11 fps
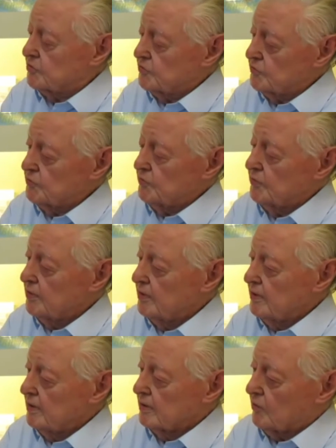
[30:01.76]
two
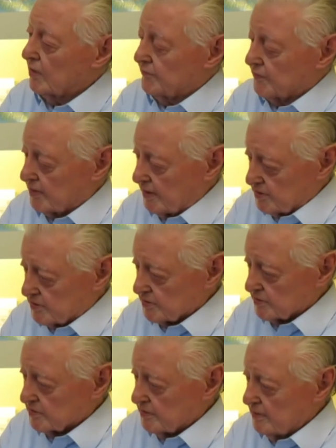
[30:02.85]

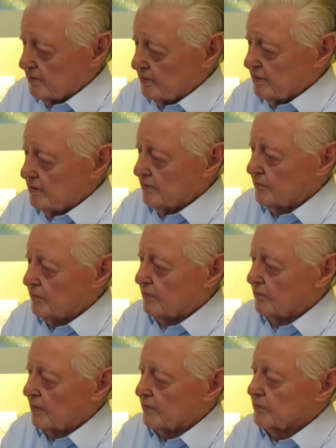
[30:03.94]
qualifications.
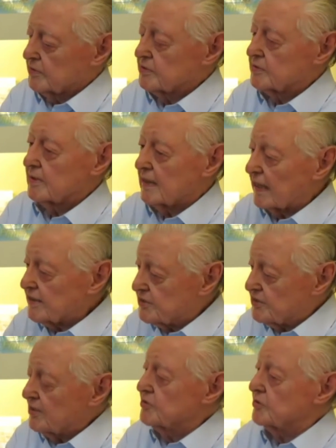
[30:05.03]
One was the
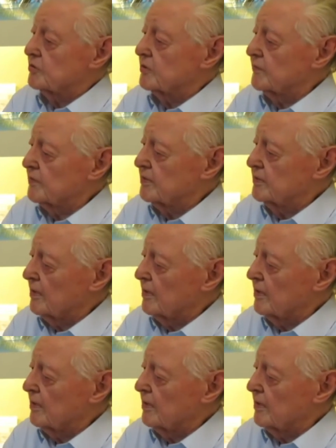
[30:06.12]
licentiate of